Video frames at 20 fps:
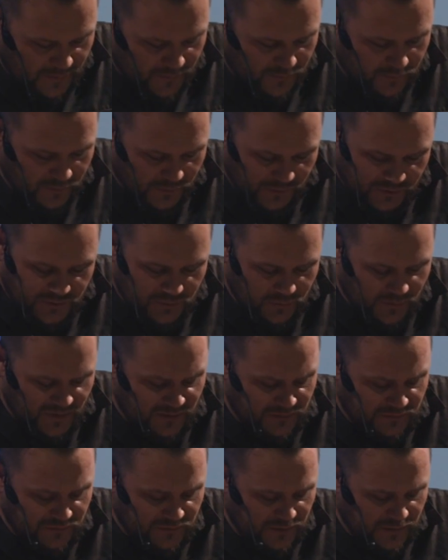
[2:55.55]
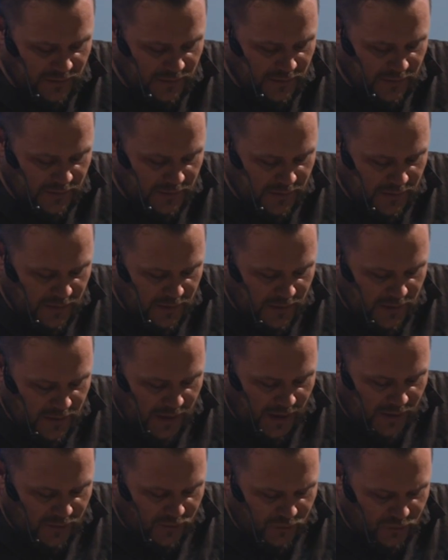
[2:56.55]
Verse 12.
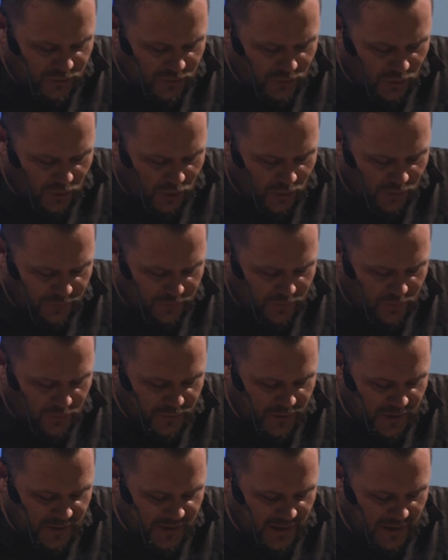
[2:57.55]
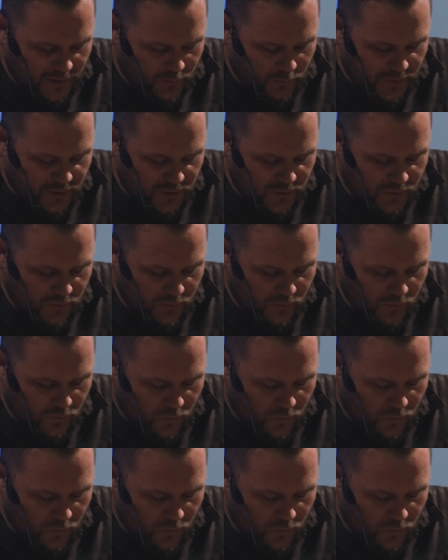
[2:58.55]
And you shall offer on that day when you